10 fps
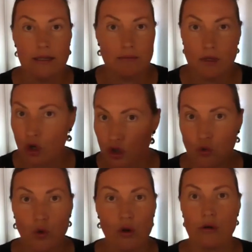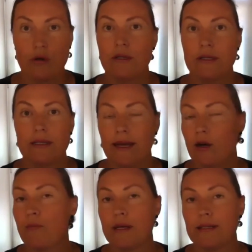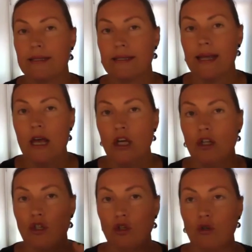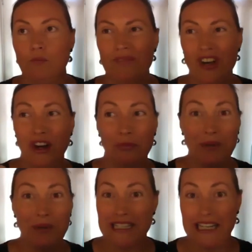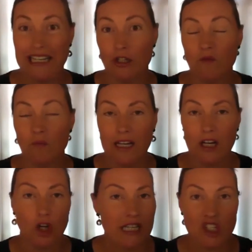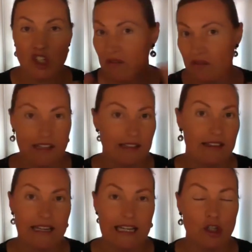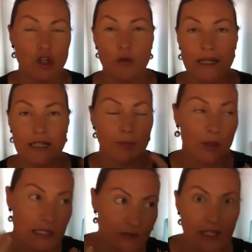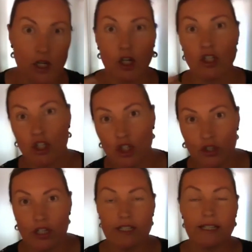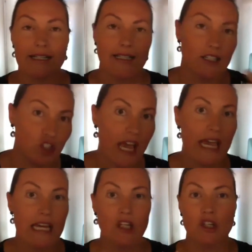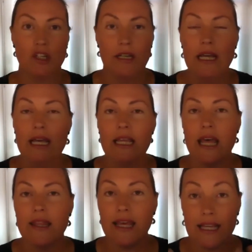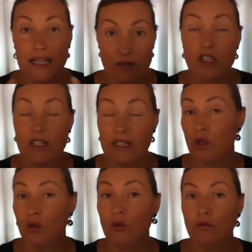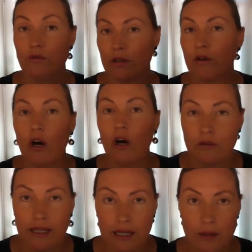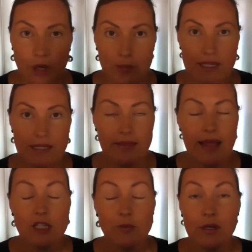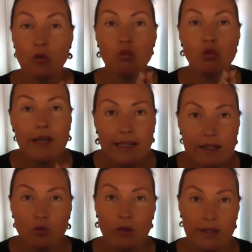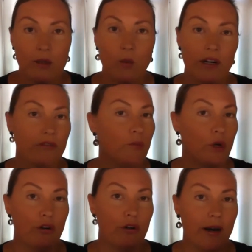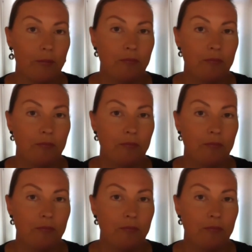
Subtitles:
social workers, therapists to kind of be extensions of me, and I'll teach them everything that they need to know about the positive psychology and neuroscience and change, and then they can leverage this tool for their own income purposes. And that's been a really, really wonderful program.